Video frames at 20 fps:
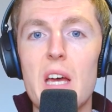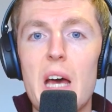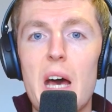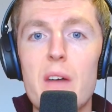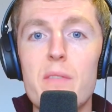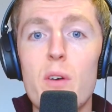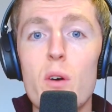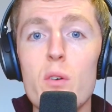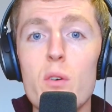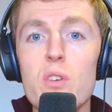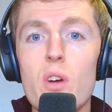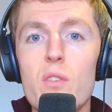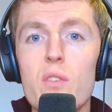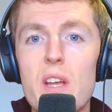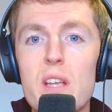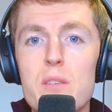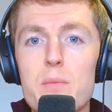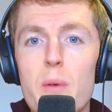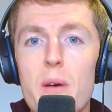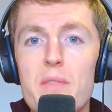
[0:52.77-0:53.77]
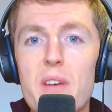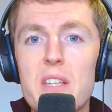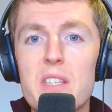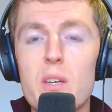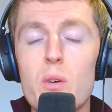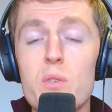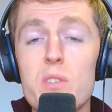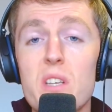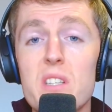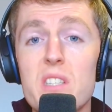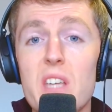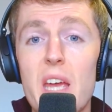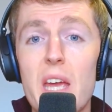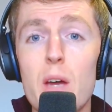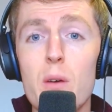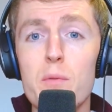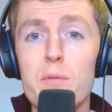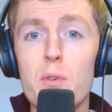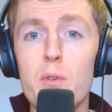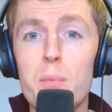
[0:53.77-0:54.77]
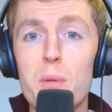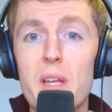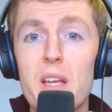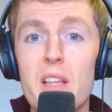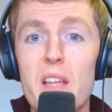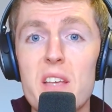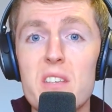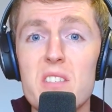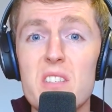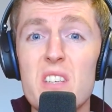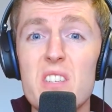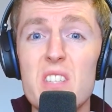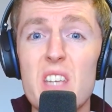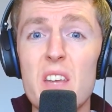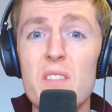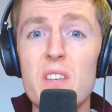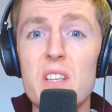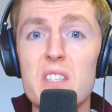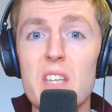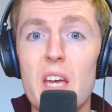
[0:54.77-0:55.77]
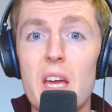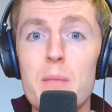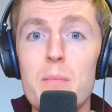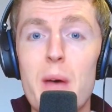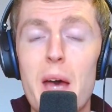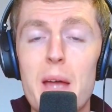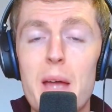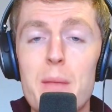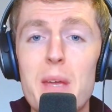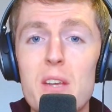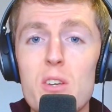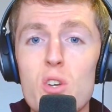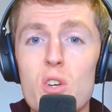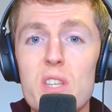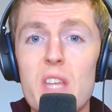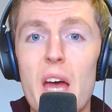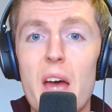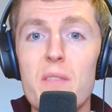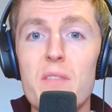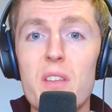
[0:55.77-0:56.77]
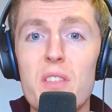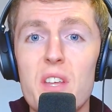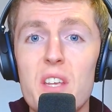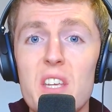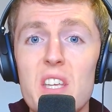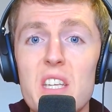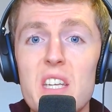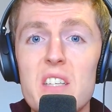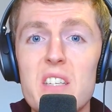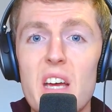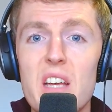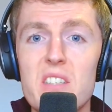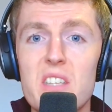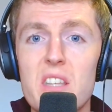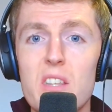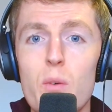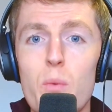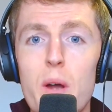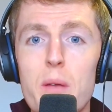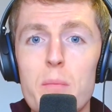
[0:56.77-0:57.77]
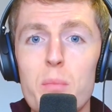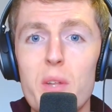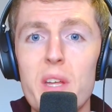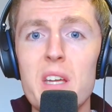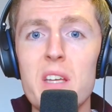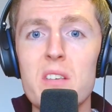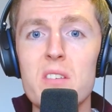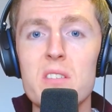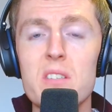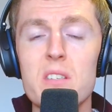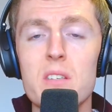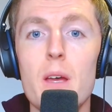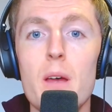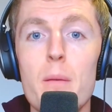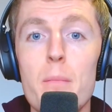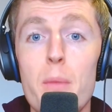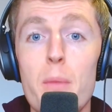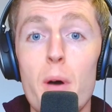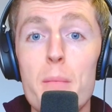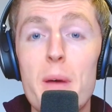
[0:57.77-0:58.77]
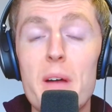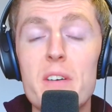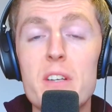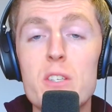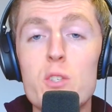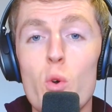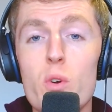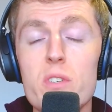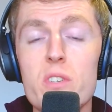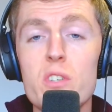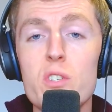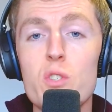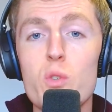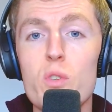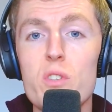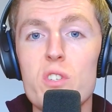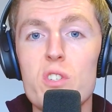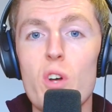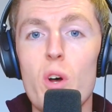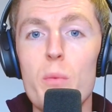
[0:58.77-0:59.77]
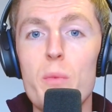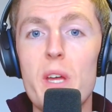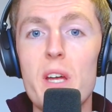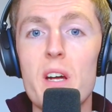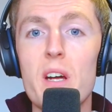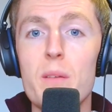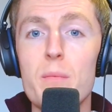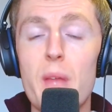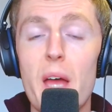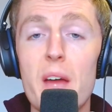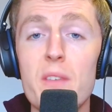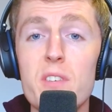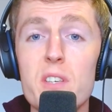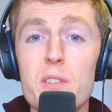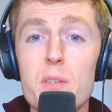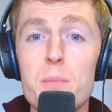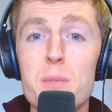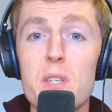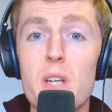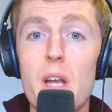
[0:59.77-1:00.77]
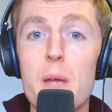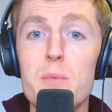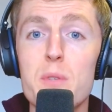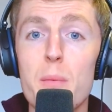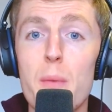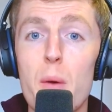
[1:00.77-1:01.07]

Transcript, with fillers: I've also arranged my videos into helpful playlists to save you time and make sure that everything you need is in the one place. But my resources don't stop there. If you subscribe to my